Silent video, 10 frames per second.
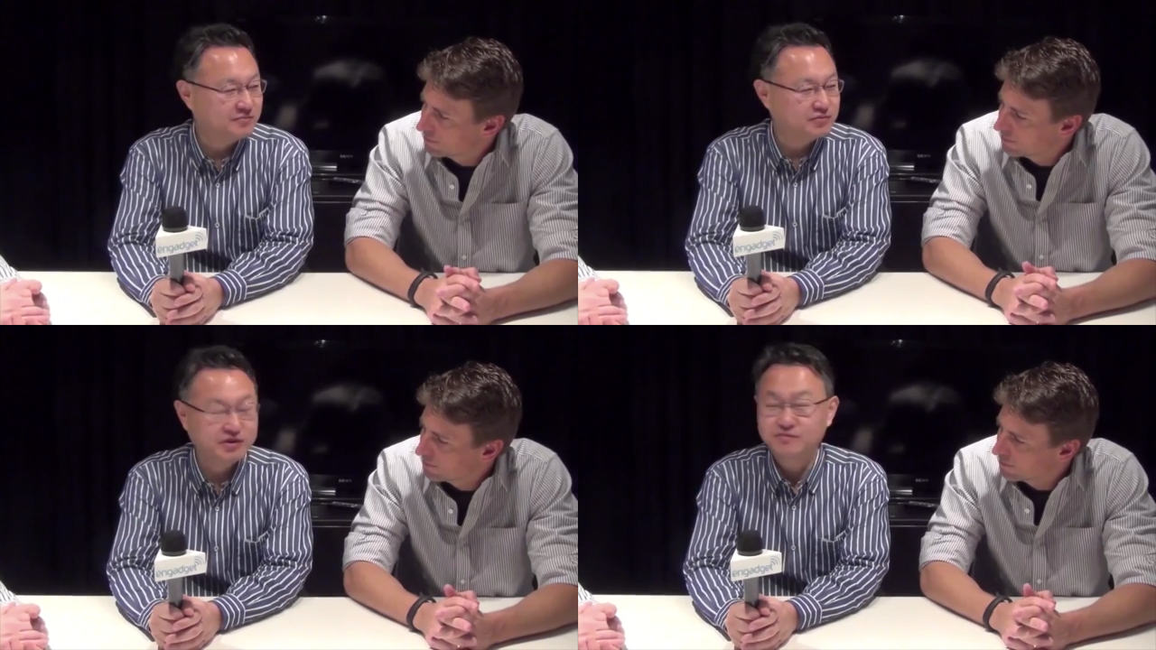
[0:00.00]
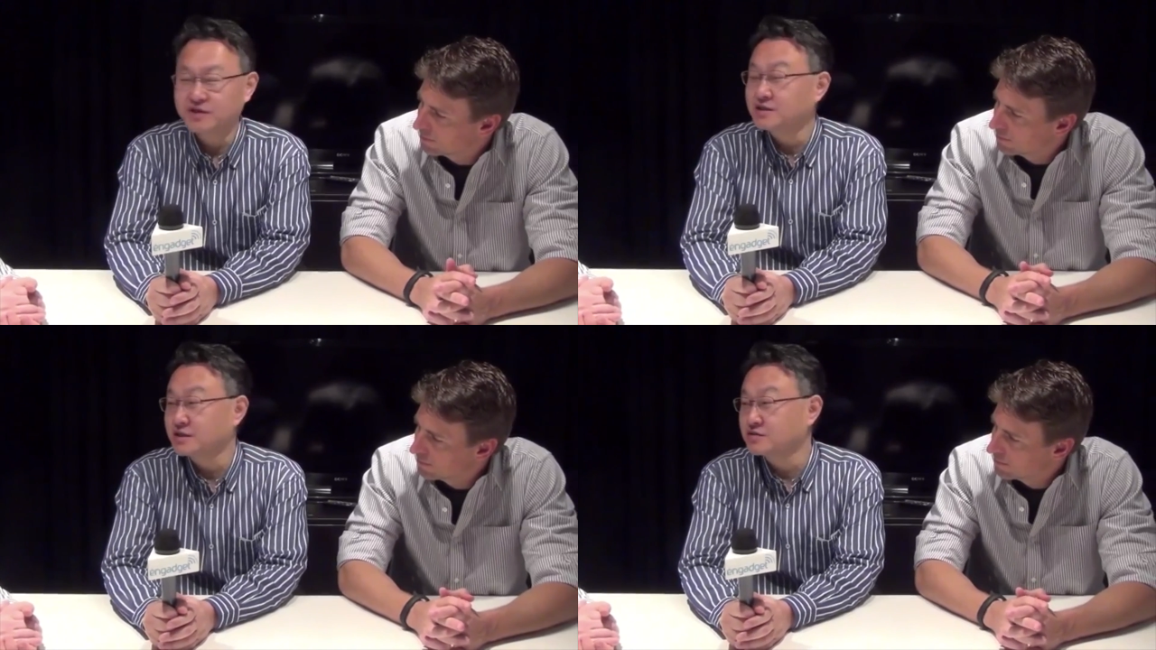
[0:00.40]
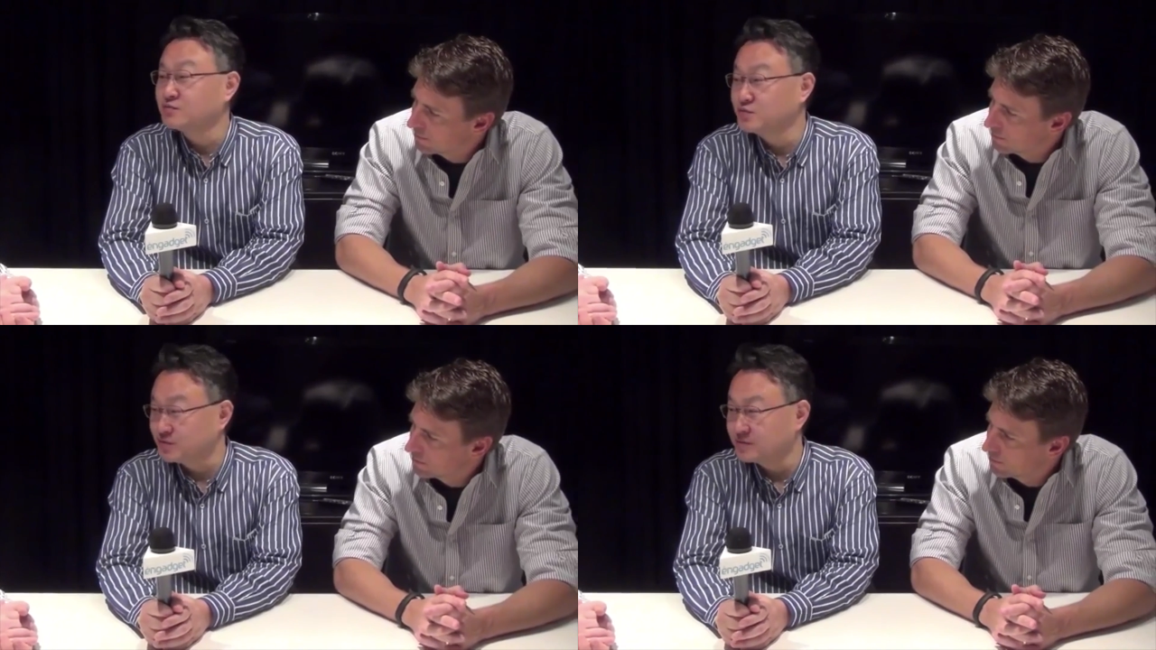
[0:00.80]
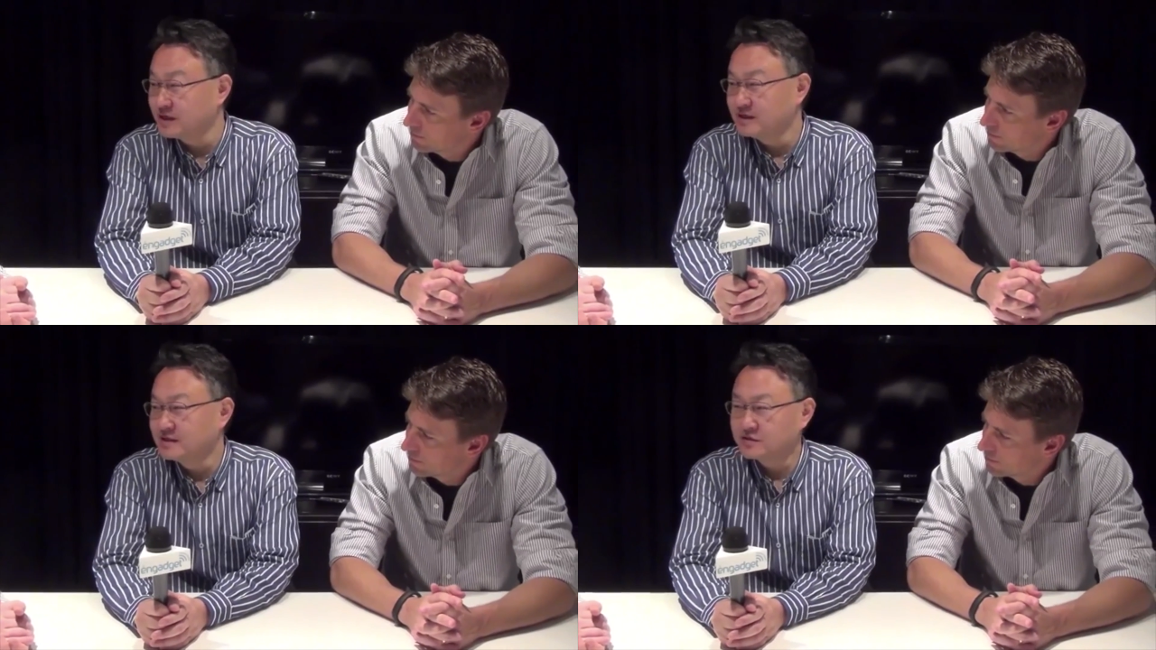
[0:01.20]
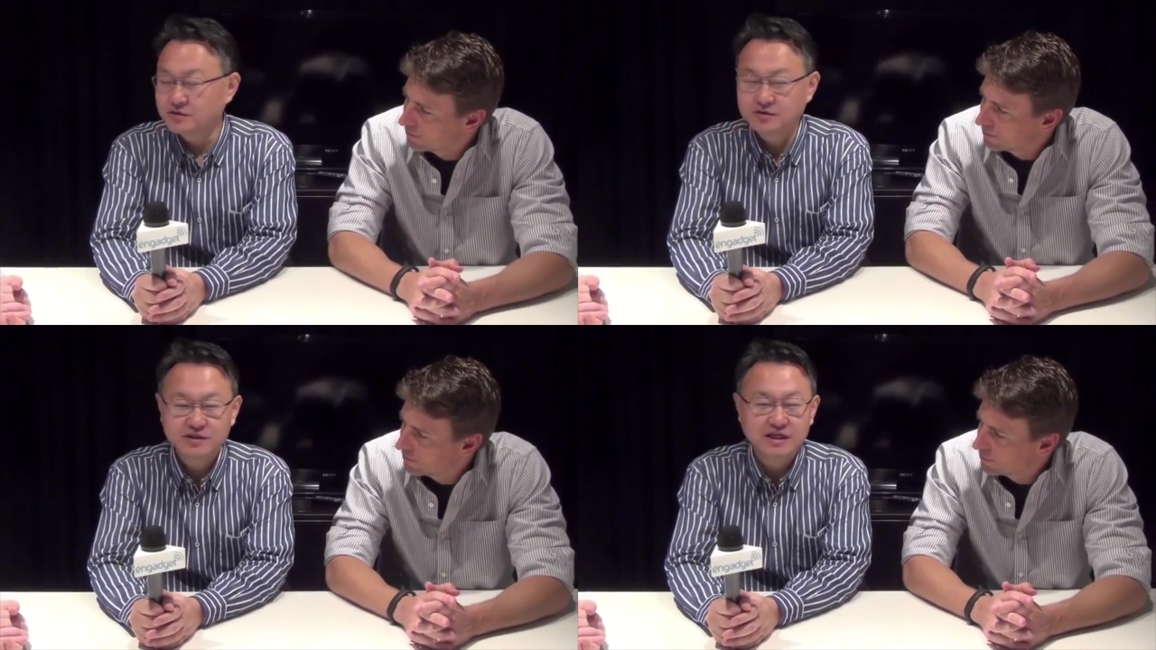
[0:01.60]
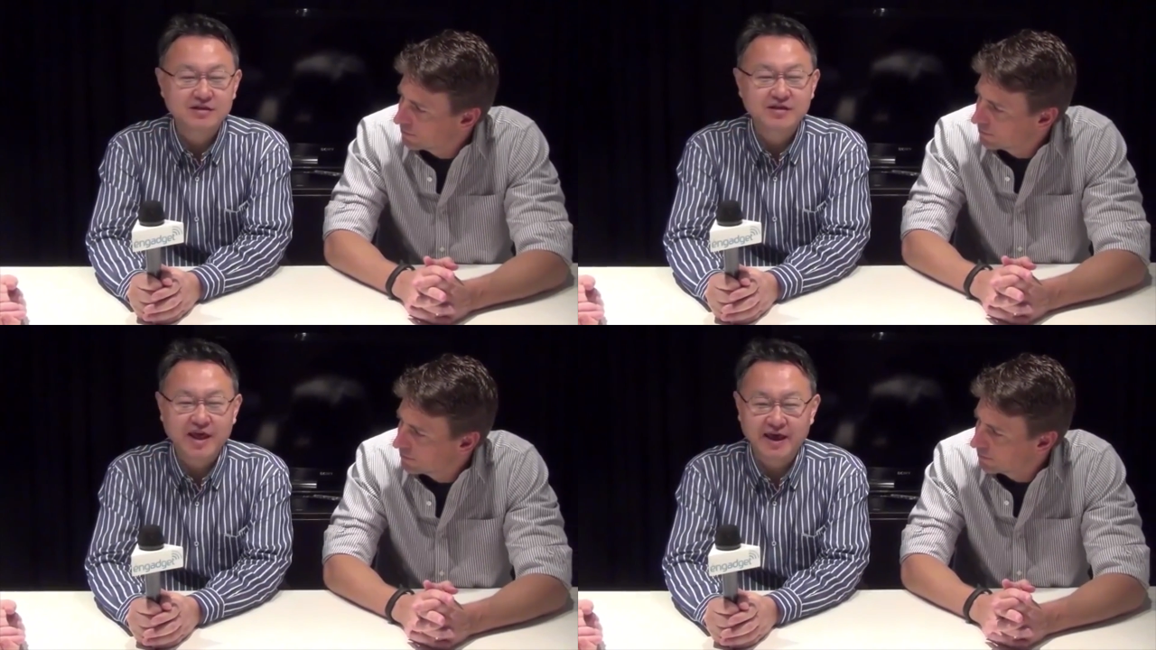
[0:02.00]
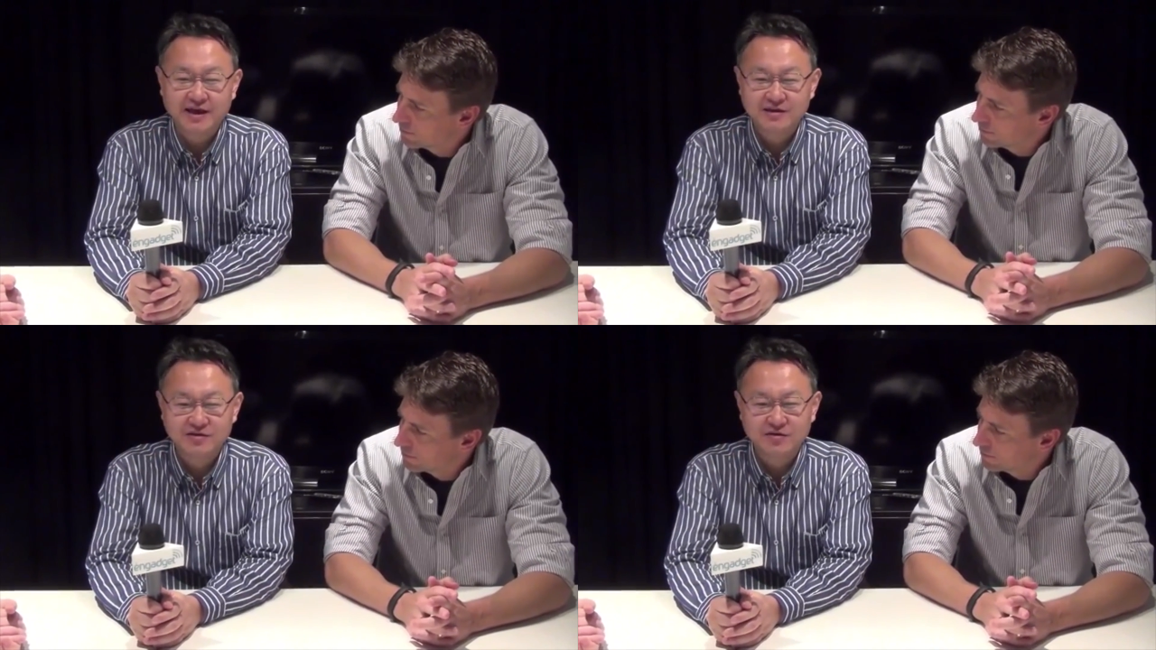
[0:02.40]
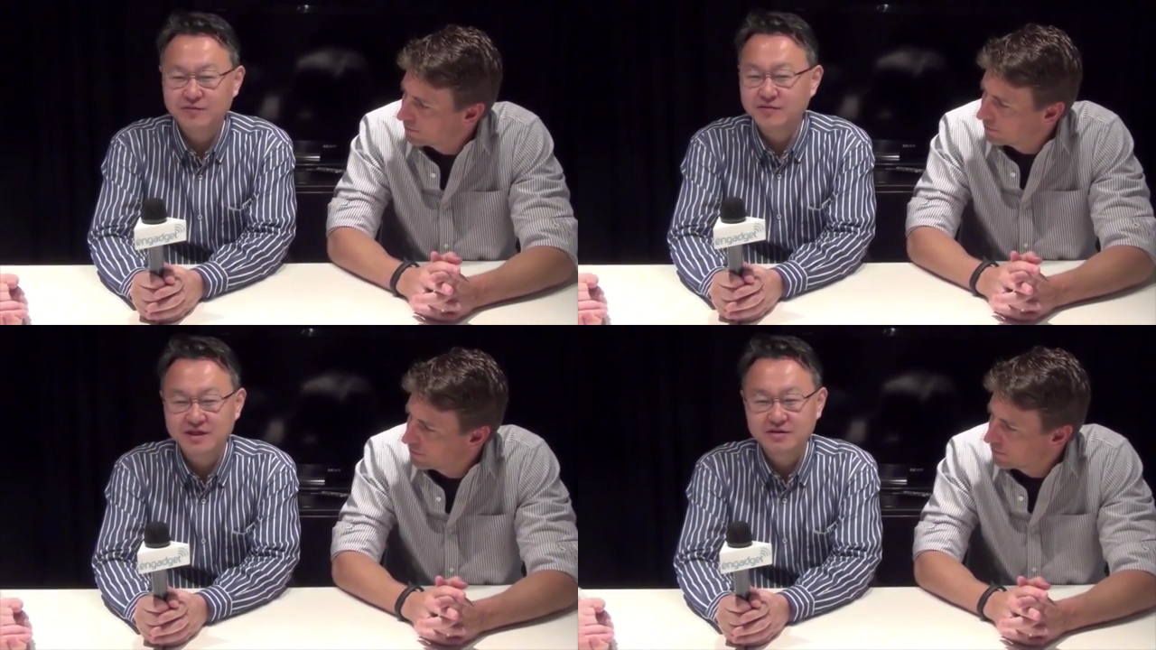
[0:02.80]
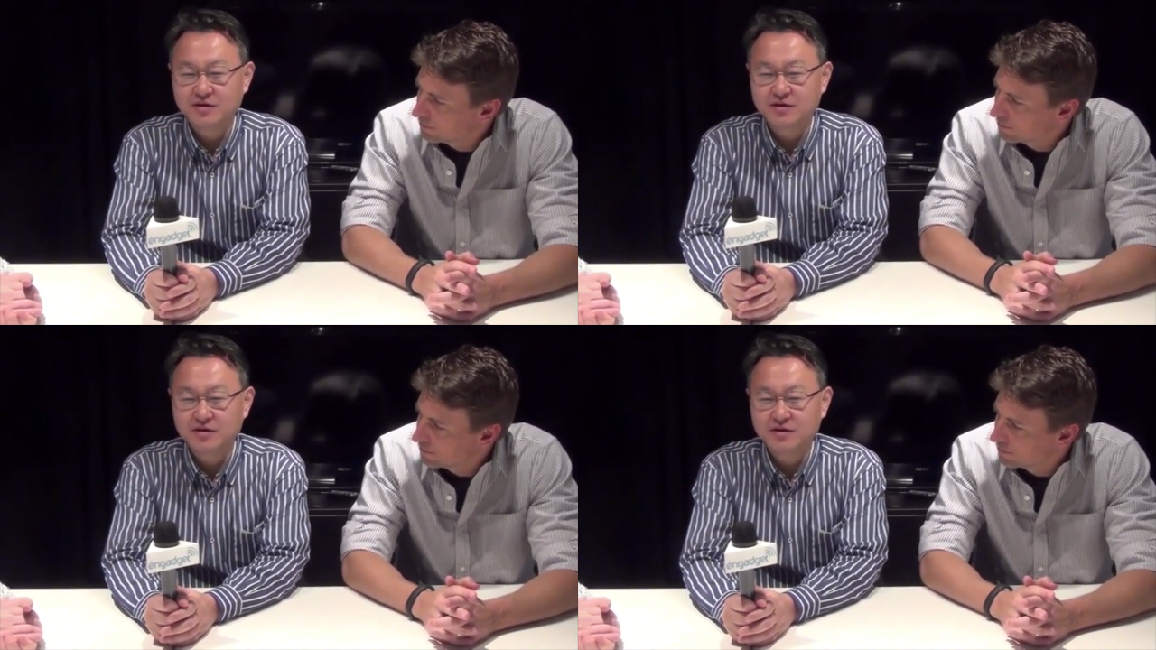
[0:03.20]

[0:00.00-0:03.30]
Speaker 1: the PlayStation Move. So 2010, you know, everybody